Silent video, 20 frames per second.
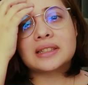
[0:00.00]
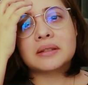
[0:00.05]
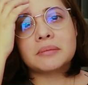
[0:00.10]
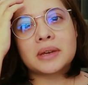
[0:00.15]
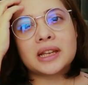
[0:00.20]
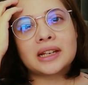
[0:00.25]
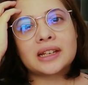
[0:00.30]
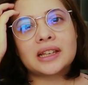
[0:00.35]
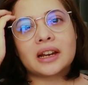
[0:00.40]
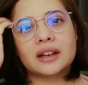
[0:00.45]
The
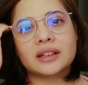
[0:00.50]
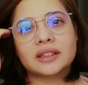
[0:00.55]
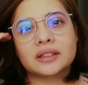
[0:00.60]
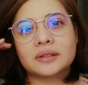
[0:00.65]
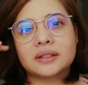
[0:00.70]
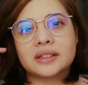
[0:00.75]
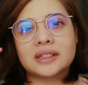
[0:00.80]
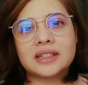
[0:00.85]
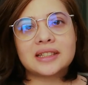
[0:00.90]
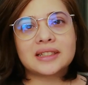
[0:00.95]
main character
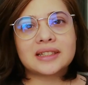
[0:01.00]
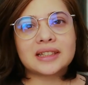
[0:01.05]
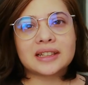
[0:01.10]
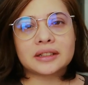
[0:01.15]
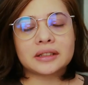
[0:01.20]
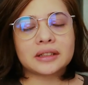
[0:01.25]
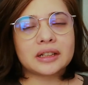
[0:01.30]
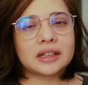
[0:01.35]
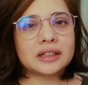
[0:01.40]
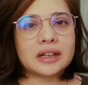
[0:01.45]
in this
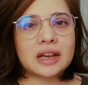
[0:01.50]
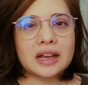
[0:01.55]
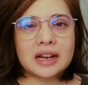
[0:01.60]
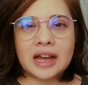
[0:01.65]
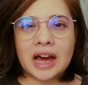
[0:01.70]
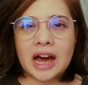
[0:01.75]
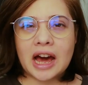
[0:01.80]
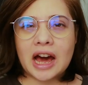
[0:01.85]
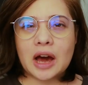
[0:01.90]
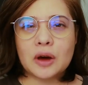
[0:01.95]
and
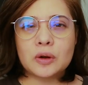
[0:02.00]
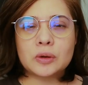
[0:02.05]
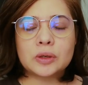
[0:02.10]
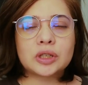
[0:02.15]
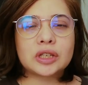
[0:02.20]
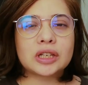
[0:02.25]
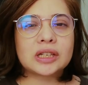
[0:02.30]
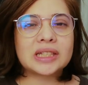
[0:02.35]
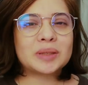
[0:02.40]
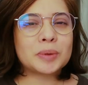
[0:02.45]
how
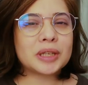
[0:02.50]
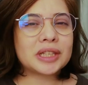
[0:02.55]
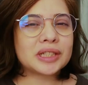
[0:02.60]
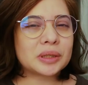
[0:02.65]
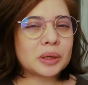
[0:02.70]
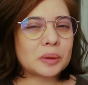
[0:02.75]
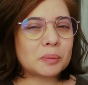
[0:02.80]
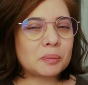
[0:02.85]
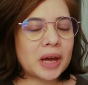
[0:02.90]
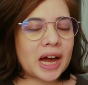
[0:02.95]
she
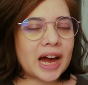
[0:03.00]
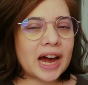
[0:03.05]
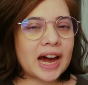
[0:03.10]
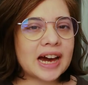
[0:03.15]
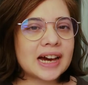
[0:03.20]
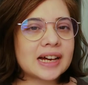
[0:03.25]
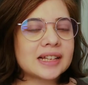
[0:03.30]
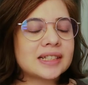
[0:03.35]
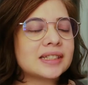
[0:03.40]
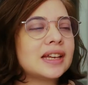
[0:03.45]
explains her
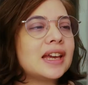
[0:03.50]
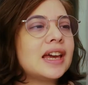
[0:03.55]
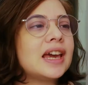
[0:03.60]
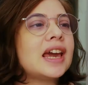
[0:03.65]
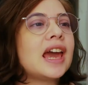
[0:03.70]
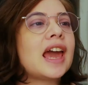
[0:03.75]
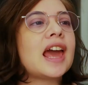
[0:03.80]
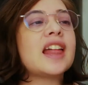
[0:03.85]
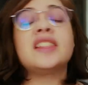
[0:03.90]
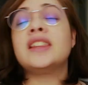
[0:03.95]
past.
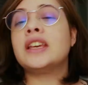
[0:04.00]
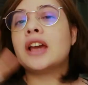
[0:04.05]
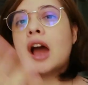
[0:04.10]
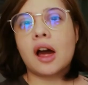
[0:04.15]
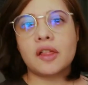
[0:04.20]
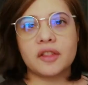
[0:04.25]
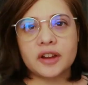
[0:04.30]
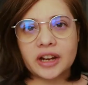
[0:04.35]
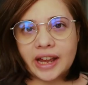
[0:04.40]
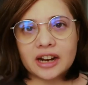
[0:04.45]
And the
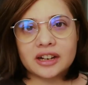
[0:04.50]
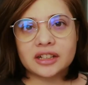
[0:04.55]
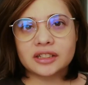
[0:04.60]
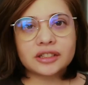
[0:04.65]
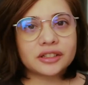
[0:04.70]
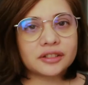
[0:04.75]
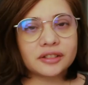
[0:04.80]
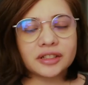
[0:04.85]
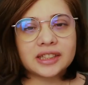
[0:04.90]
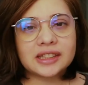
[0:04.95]
other
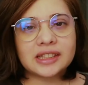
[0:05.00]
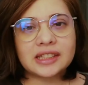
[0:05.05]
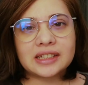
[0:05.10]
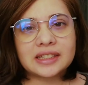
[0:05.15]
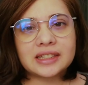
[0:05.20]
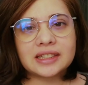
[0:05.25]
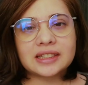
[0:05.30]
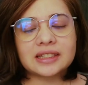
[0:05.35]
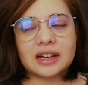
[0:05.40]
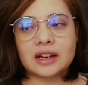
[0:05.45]
character in
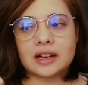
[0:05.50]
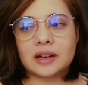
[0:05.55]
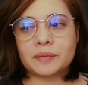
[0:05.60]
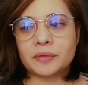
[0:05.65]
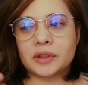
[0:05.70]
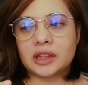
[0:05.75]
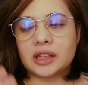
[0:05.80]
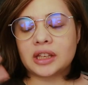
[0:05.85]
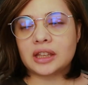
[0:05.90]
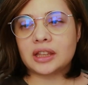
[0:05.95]
this,
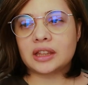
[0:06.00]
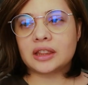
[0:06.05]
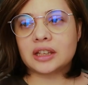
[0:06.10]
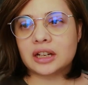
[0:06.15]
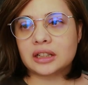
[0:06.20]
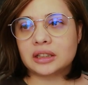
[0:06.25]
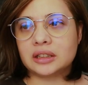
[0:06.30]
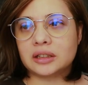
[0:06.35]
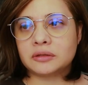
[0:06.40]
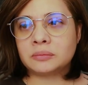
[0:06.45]
the
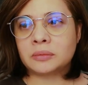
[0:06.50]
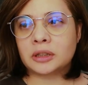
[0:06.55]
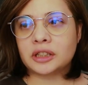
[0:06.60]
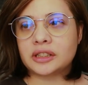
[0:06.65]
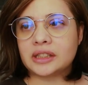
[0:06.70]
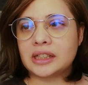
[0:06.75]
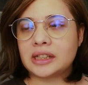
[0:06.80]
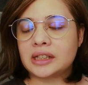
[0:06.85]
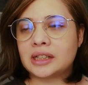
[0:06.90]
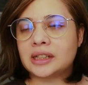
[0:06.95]
clone
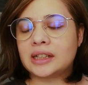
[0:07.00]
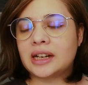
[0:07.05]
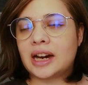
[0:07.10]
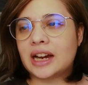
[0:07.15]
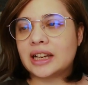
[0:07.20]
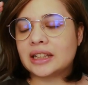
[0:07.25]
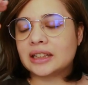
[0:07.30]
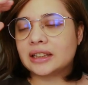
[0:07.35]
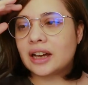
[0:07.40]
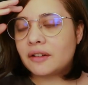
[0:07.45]
Martine,
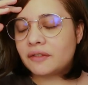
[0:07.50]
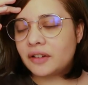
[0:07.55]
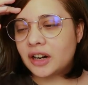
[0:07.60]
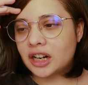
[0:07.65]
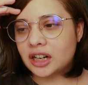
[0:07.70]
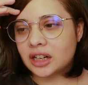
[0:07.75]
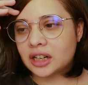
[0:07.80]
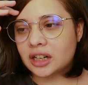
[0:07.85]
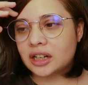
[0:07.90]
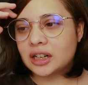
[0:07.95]
I love
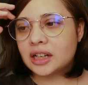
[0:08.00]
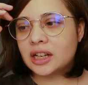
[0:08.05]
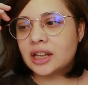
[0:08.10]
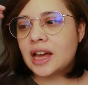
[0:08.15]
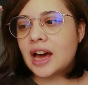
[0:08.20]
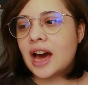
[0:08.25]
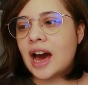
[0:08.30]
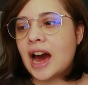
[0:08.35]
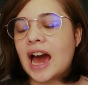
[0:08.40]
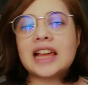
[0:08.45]
her.
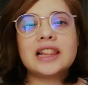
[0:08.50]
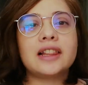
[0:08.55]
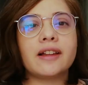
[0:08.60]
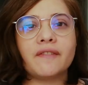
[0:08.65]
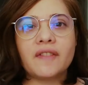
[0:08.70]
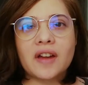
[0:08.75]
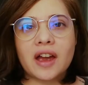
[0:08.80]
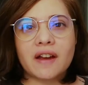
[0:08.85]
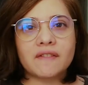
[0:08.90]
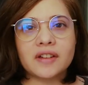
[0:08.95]
I
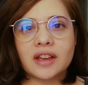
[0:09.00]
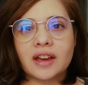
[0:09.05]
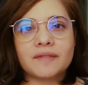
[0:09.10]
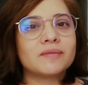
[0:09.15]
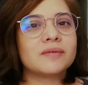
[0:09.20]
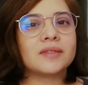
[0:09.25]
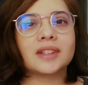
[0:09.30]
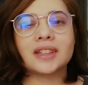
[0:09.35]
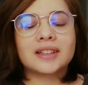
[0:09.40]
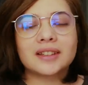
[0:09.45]
love
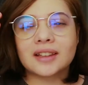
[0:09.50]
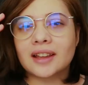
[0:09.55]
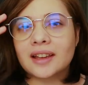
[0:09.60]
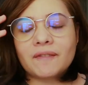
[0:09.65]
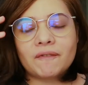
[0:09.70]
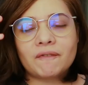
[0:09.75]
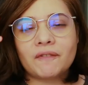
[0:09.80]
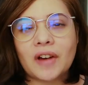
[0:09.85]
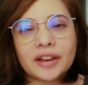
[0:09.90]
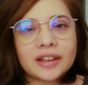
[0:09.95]

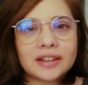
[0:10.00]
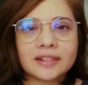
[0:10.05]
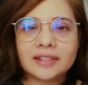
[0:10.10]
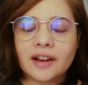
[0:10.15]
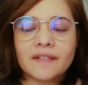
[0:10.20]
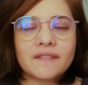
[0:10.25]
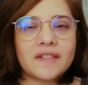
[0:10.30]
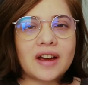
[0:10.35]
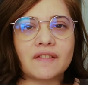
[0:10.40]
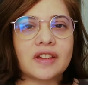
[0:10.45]
fucking
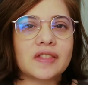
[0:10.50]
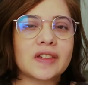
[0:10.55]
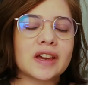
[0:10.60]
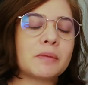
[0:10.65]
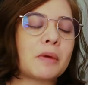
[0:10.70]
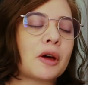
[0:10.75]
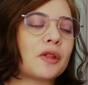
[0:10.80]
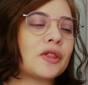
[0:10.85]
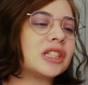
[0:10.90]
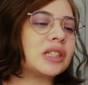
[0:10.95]
love everything
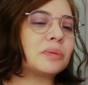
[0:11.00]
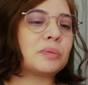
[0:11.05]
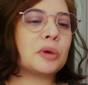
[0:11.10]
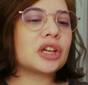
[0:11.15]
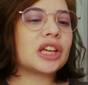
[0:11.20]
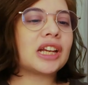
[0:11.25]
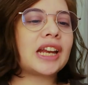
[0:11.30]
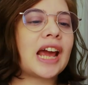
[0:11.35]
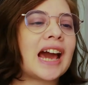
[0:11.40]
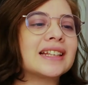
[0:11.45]
about this
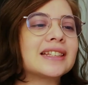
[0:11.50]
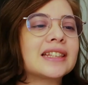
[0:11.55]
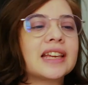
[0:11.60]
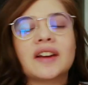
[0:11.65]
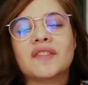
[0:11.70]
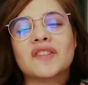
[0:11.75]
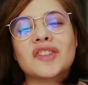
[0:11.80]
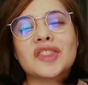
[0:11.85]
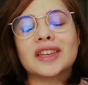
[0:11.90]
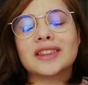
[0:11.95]
book. It has
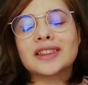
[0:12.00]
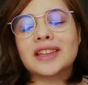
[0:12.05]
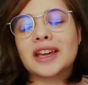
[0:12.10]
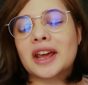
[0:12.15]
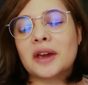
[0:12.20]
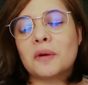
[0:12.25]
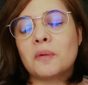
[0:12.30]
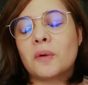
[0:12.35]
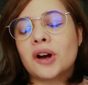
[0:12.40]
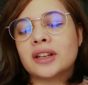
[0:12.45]
everything that
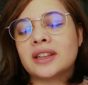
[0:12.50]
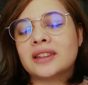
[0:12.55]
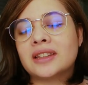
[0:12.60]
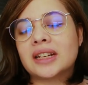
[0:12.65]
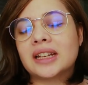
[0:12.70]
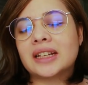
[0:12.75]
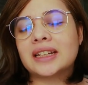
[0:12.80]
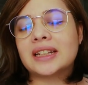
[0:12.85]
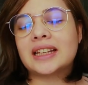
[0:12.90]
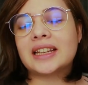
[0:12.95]
I want and
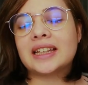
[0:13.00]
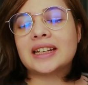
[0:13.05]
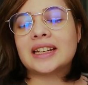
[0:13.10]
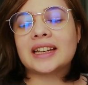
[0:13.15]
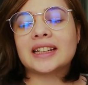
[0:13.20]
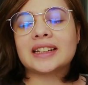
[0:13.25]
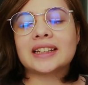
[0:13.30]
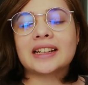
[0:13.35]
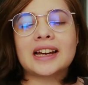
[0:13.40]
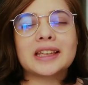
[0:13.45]
that I need,
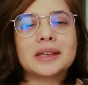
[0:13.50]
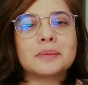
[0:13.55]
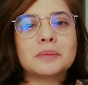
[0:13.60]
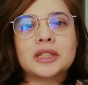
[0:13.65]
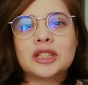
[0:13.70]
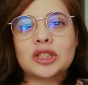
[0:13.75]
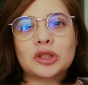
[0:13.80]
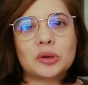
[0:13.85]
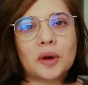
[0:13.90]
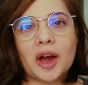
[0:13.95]
and I am
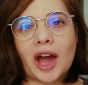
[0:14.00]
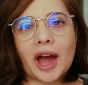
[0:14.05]
so